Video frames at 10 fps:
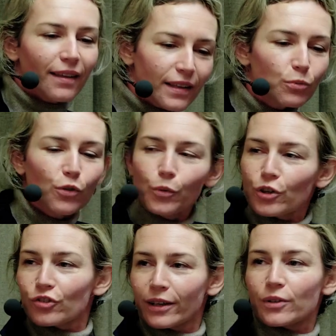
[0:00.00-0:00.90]
that's what the book
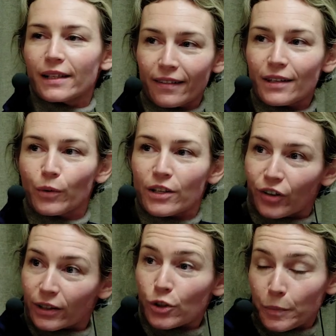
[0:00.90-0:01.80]
is trying to say, and that's why I'm
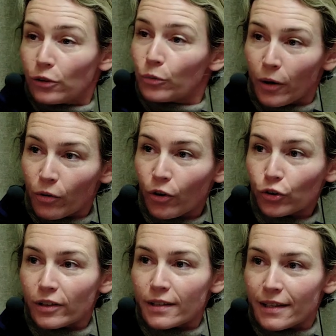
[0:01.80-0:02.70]
trying to speak to both
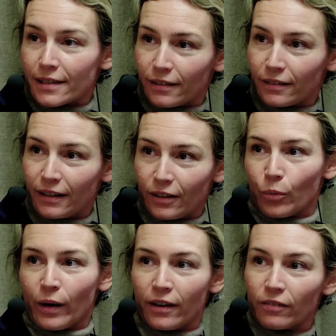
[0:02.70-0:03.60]
audiences in a
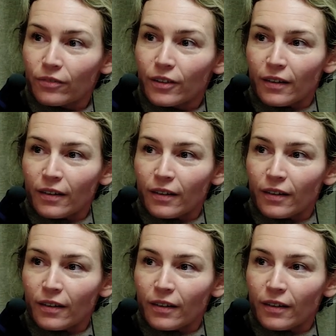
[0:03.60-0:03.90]
way of